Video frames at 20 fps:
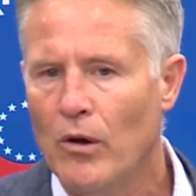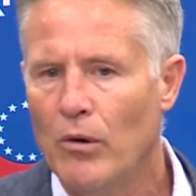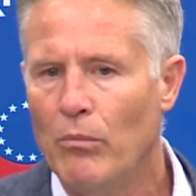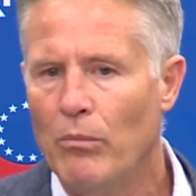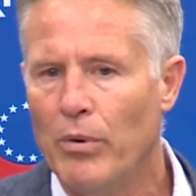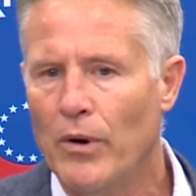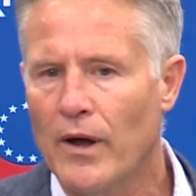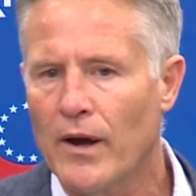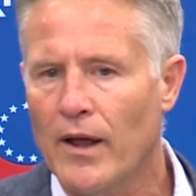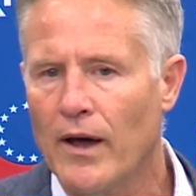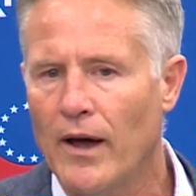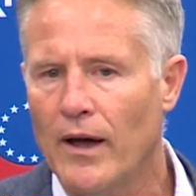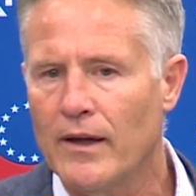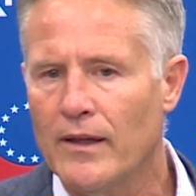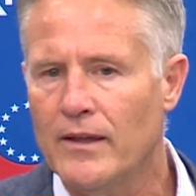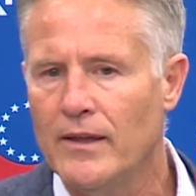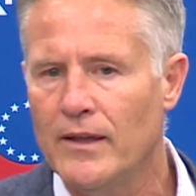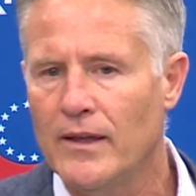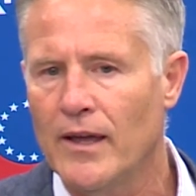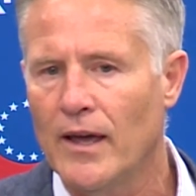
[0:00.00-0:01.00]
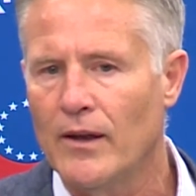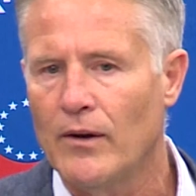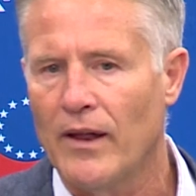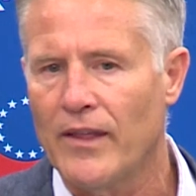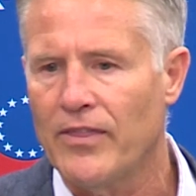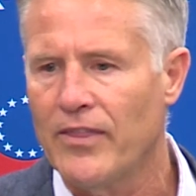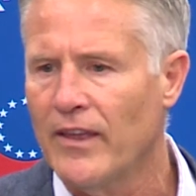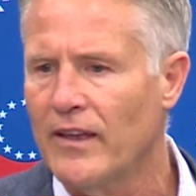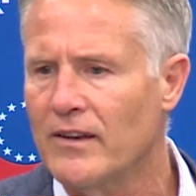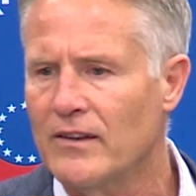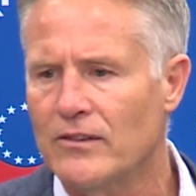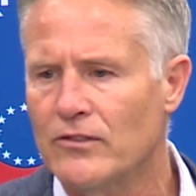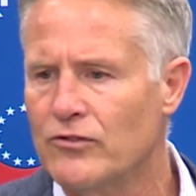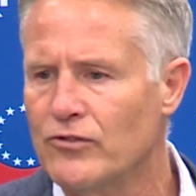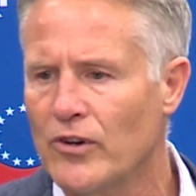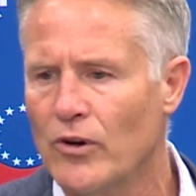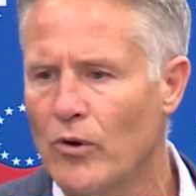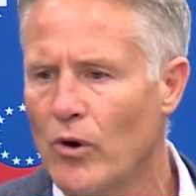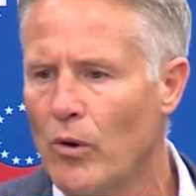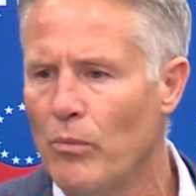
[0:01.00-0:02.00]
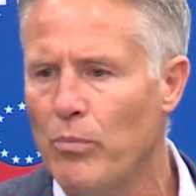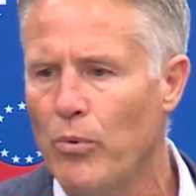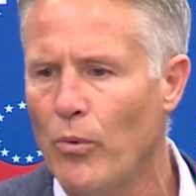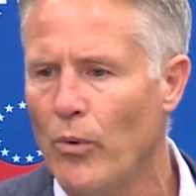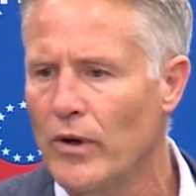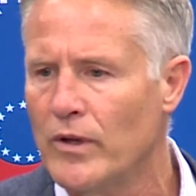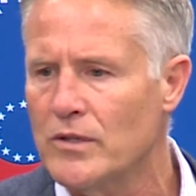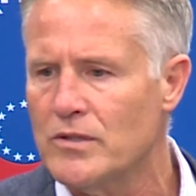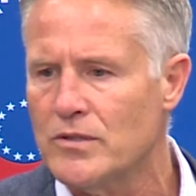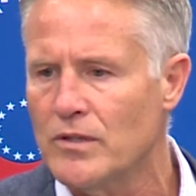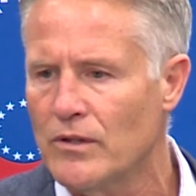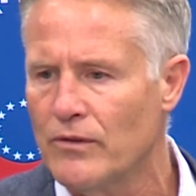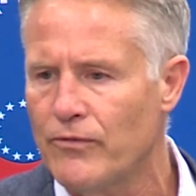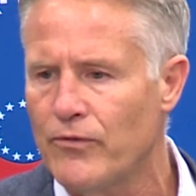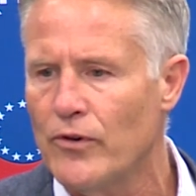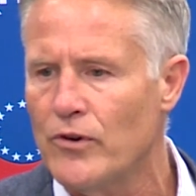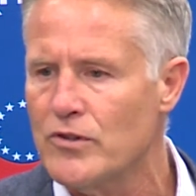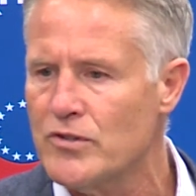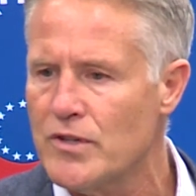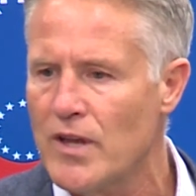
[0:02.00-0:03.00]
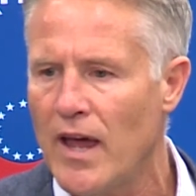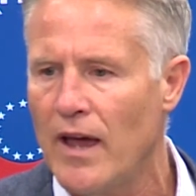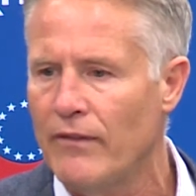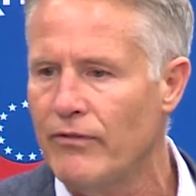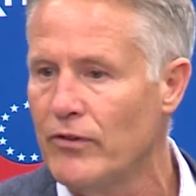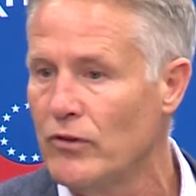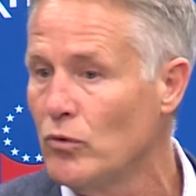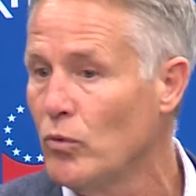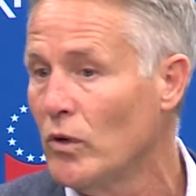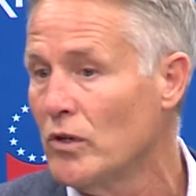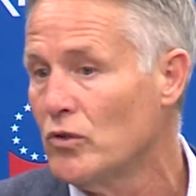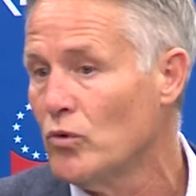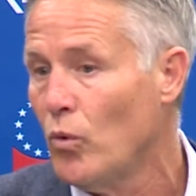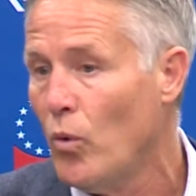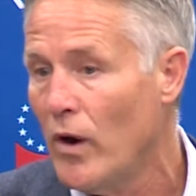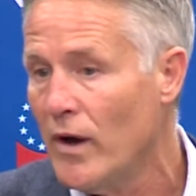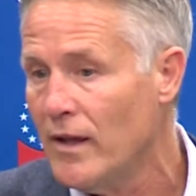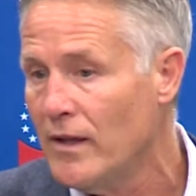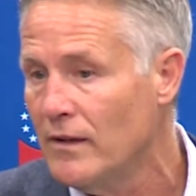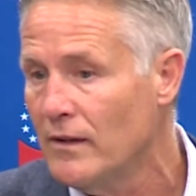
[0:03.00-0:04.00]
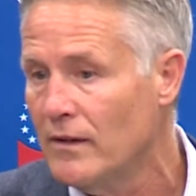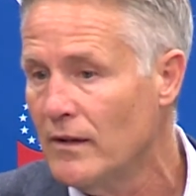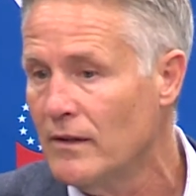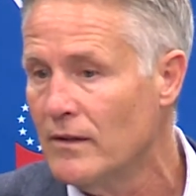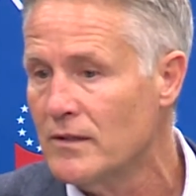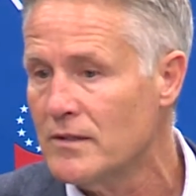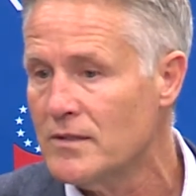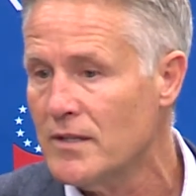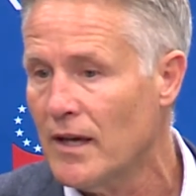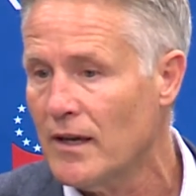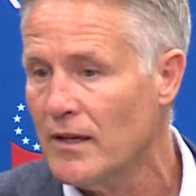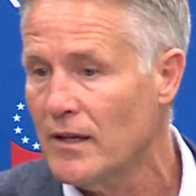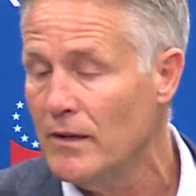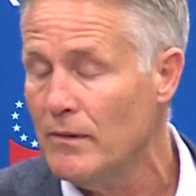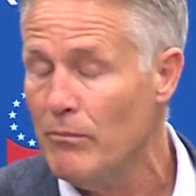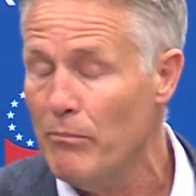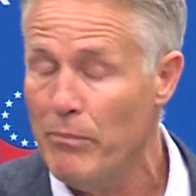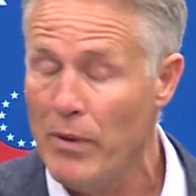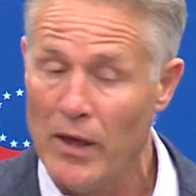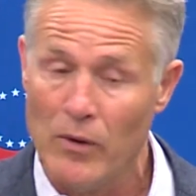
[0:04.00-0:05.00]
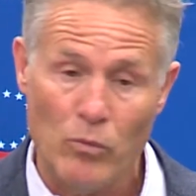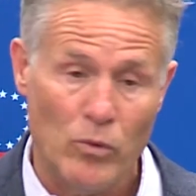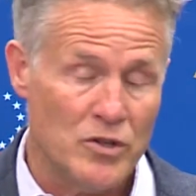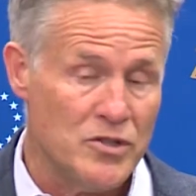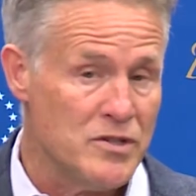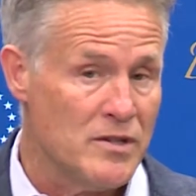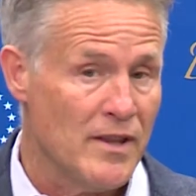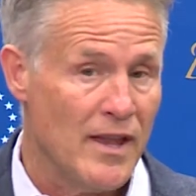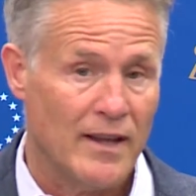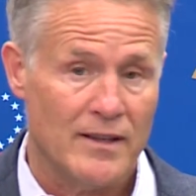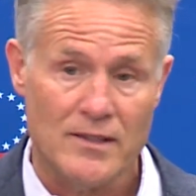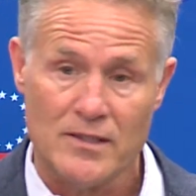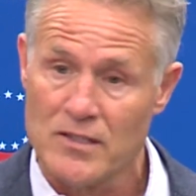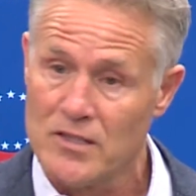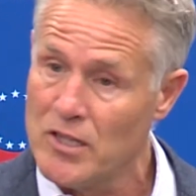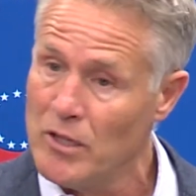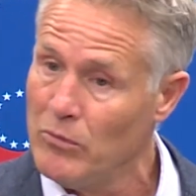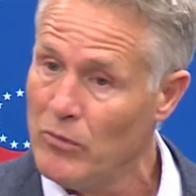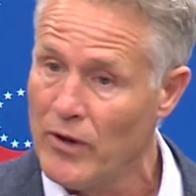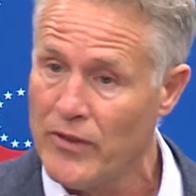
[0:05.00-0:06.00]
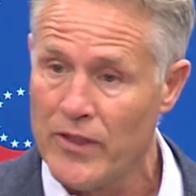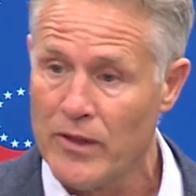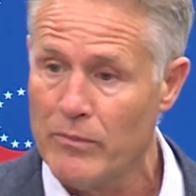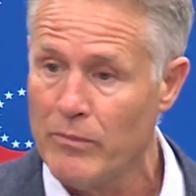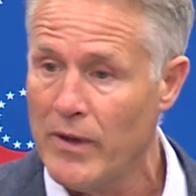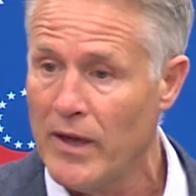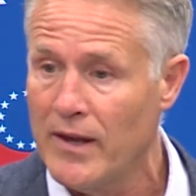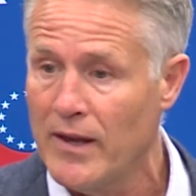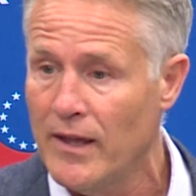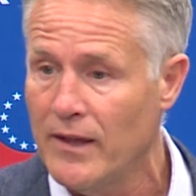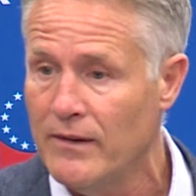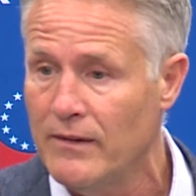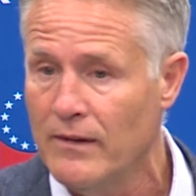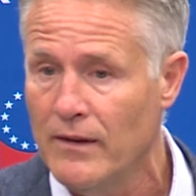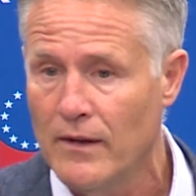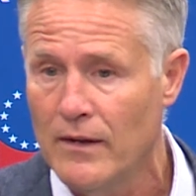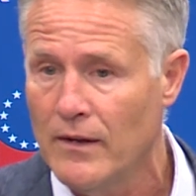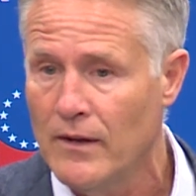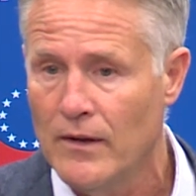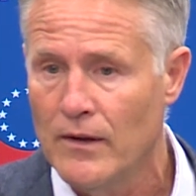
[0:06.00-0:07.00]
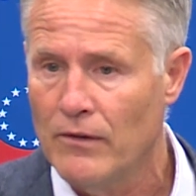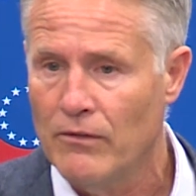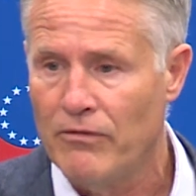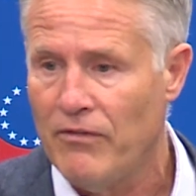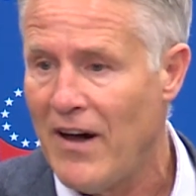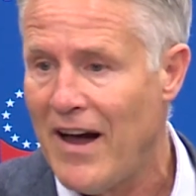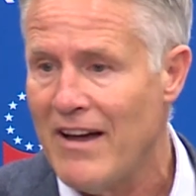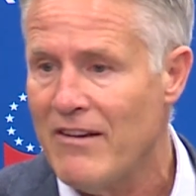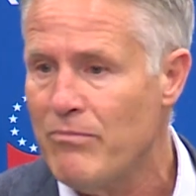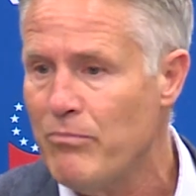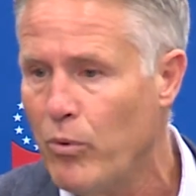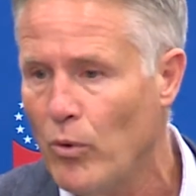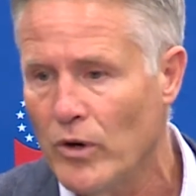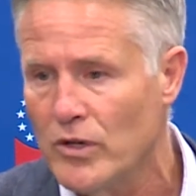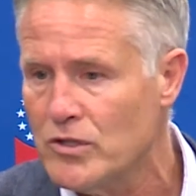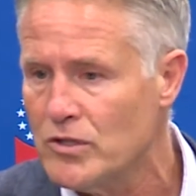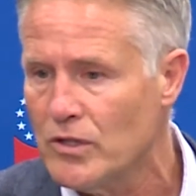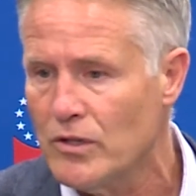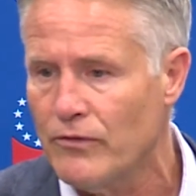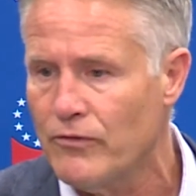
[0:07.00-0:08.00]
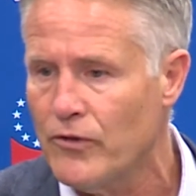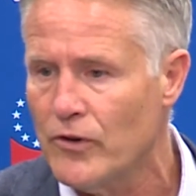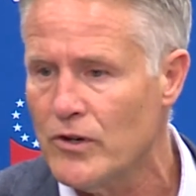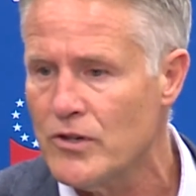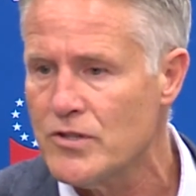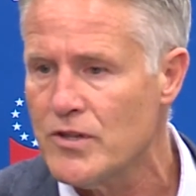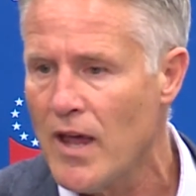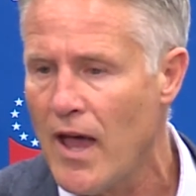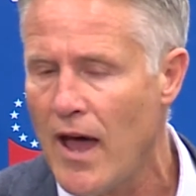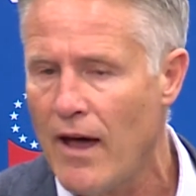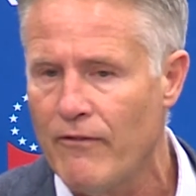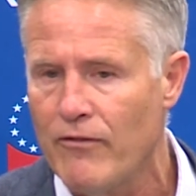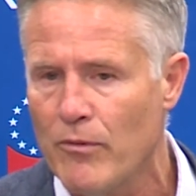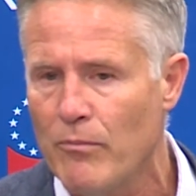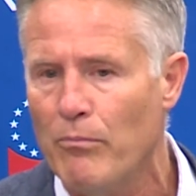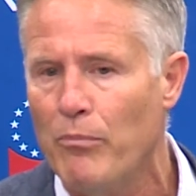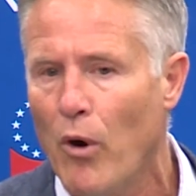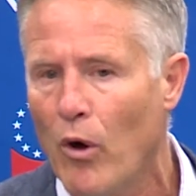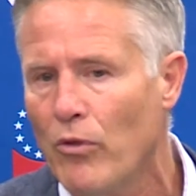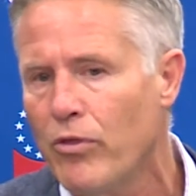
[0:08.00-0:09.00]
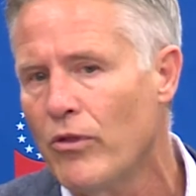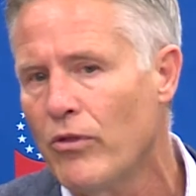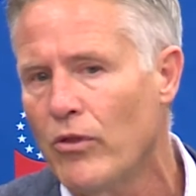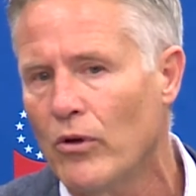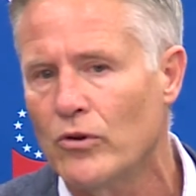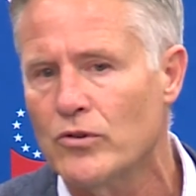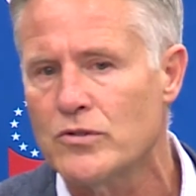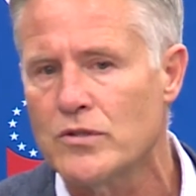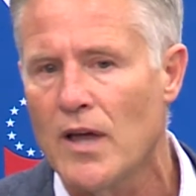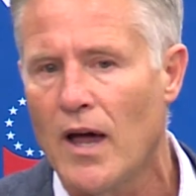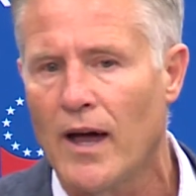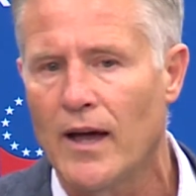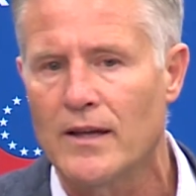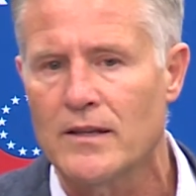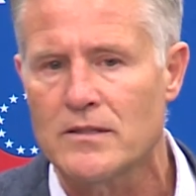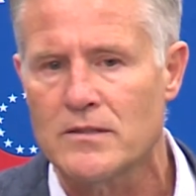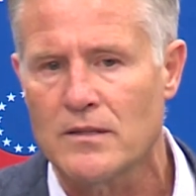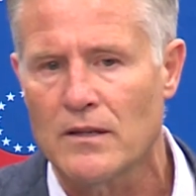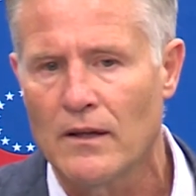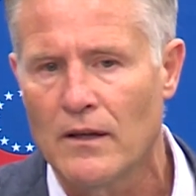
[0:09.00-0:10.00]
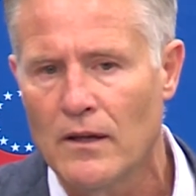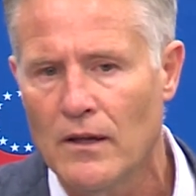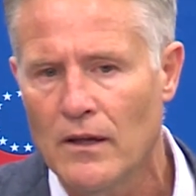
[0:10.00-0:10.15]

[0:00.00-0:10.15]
But he had, I think, 0 points in the first half and, what, 20 in the second. Ben wasn't that dissimilar. I think Ben had 5 points in the first half. And both of those guys,